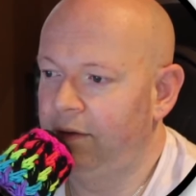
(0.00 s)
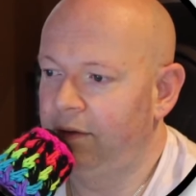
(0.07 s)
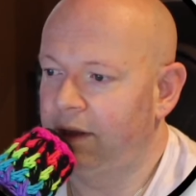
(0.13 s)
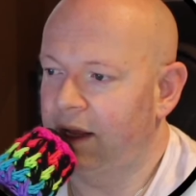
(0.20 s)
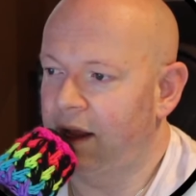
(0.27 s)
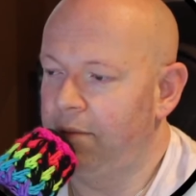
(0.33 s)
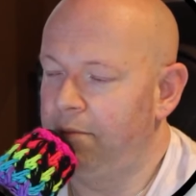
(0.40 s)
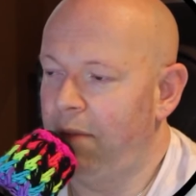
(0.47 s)

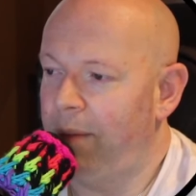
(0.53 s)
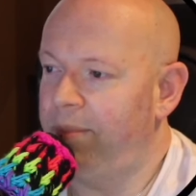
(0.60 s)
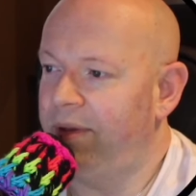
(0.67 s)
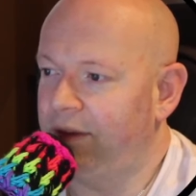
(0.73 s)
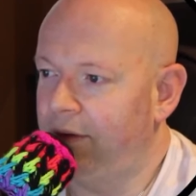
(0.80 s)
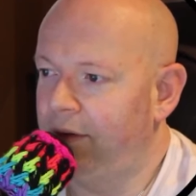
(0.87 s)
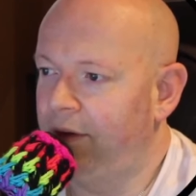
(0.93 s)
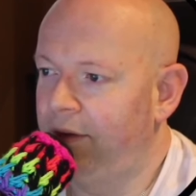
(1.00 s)

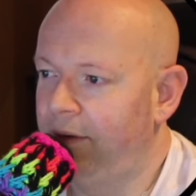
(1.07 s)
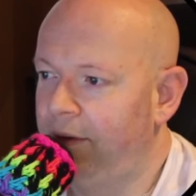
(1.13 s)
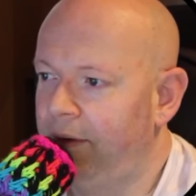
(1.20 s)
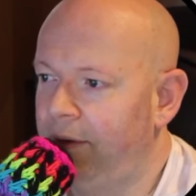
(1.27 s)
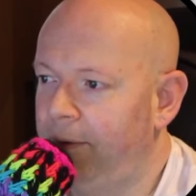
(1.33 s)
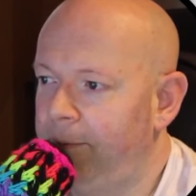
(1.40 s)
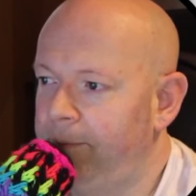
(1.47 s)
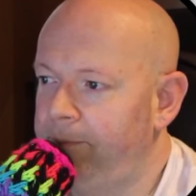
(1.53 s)
Muppet.
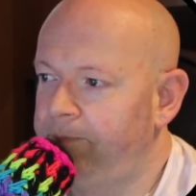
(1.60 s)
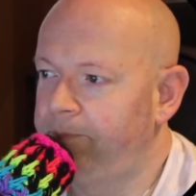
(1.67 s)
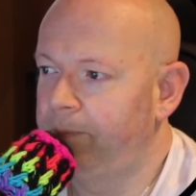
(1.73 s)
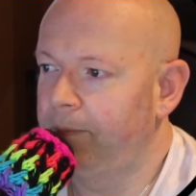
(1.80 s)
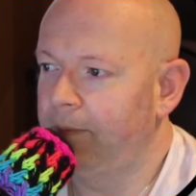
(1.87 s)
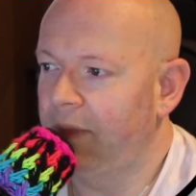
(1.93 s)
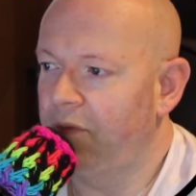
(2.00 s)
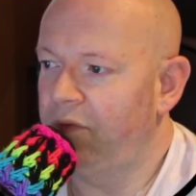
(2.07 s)

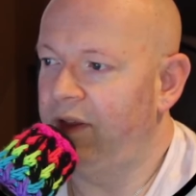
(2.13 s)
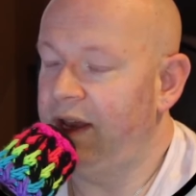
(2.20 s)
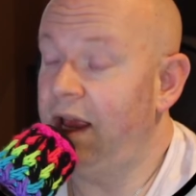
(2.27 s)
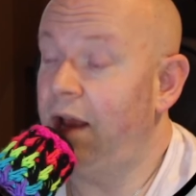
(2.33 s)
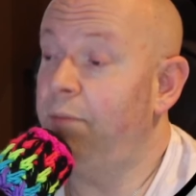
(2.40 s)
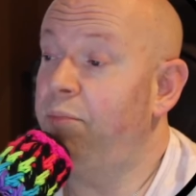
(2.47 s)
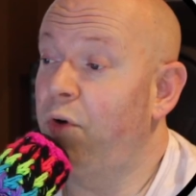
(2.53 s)
Vignette